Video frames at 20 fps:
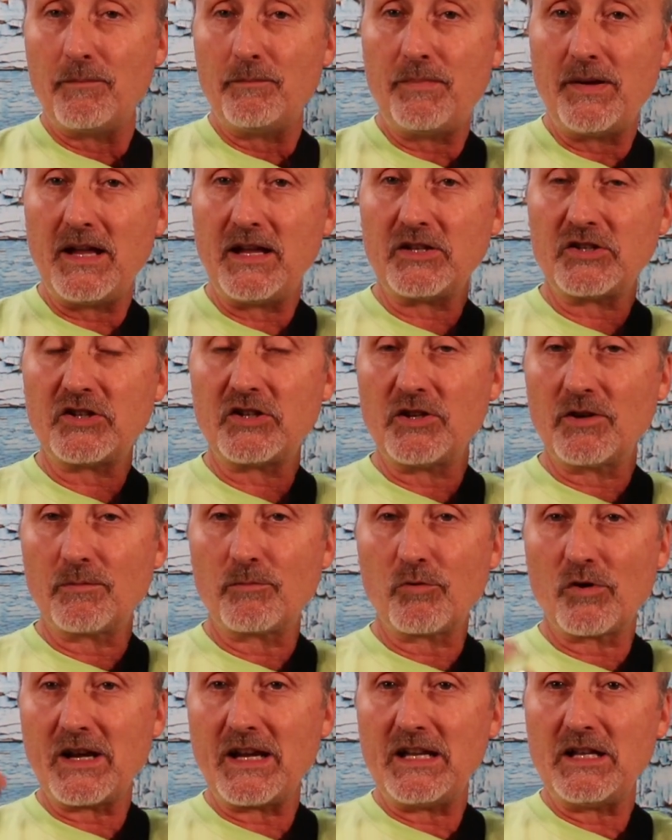Pinch, you're
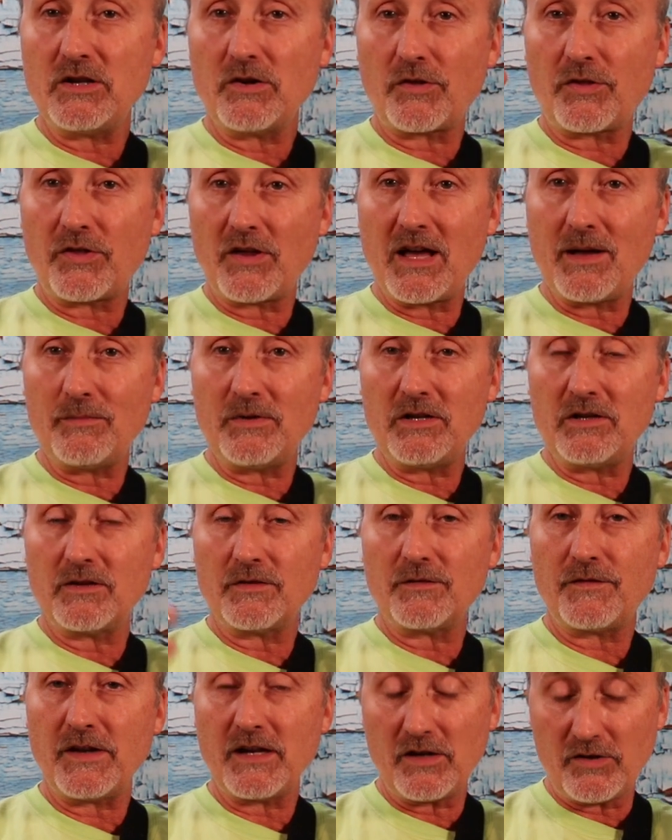bringing your thumb and
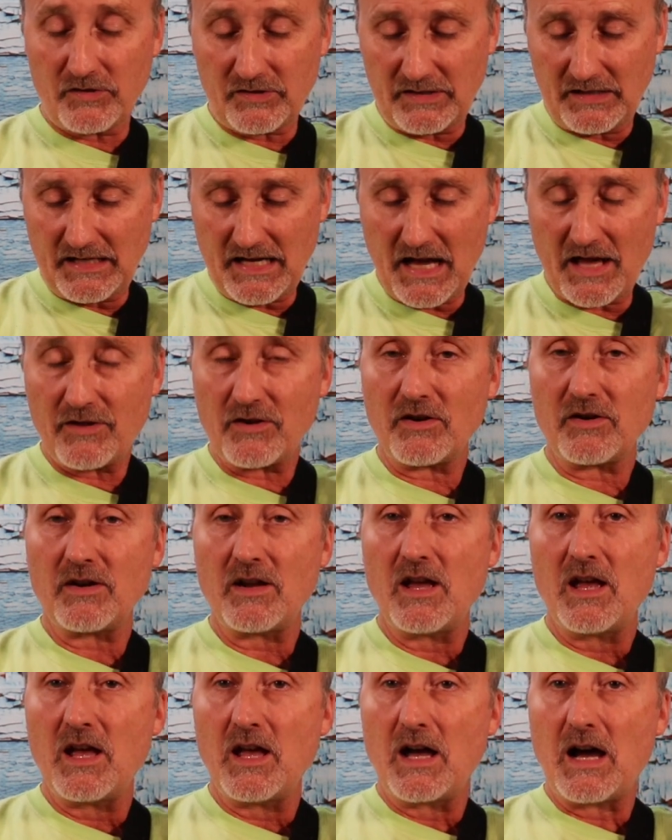your fingers
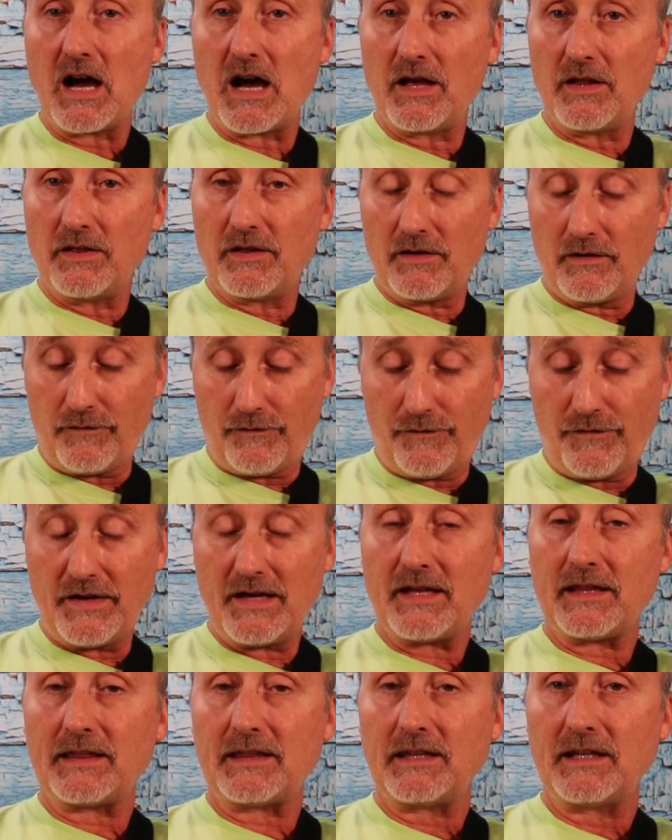together on the
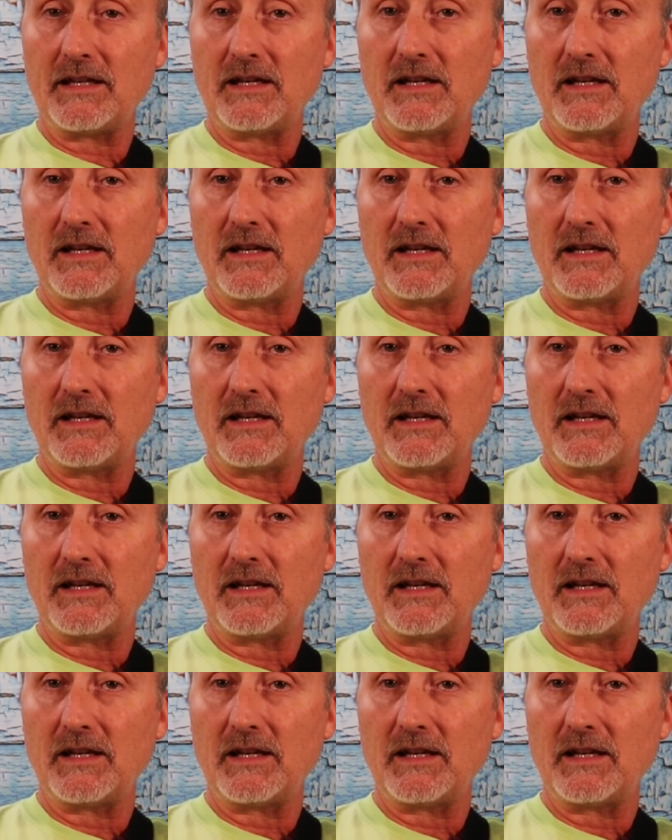fifth